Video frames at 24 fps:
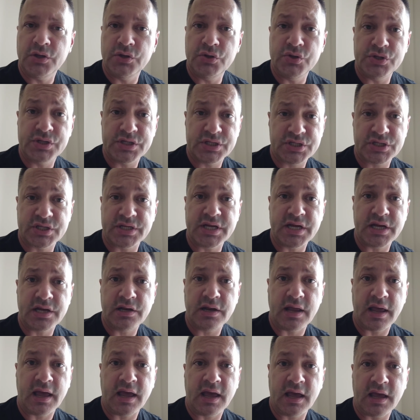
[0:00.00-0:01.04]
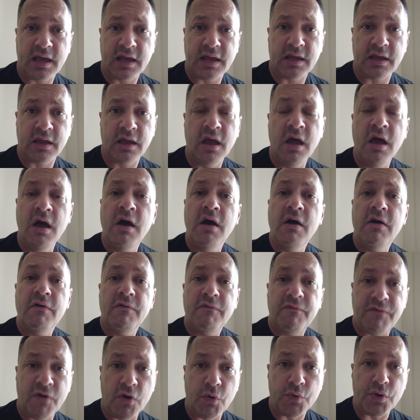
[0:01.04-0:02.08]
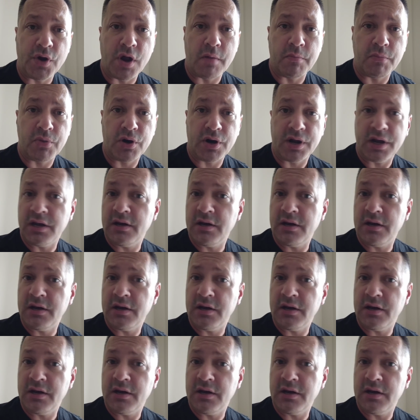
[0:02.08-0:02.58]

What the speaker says: You just need a phone number.